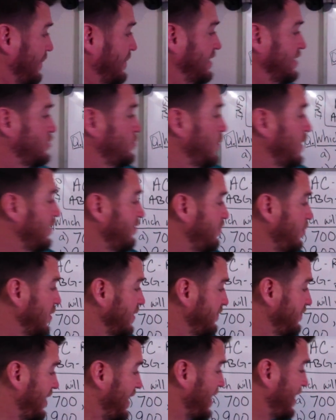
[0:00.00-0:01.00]
I mean twelve
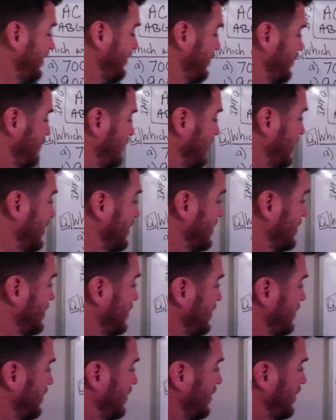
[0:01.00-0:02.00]
point five. Well
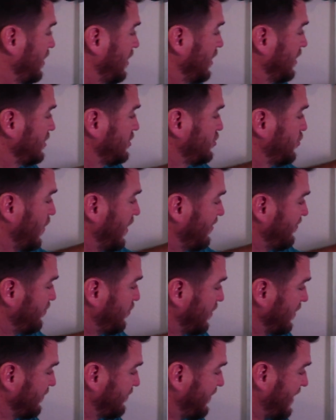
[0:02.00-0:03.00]
look, twelve
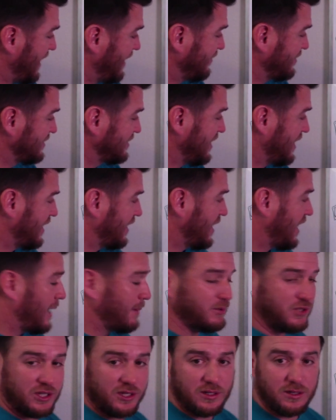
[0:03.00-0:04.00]
point five is not an
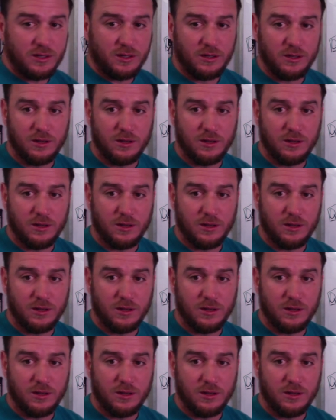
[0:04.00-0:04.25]
option.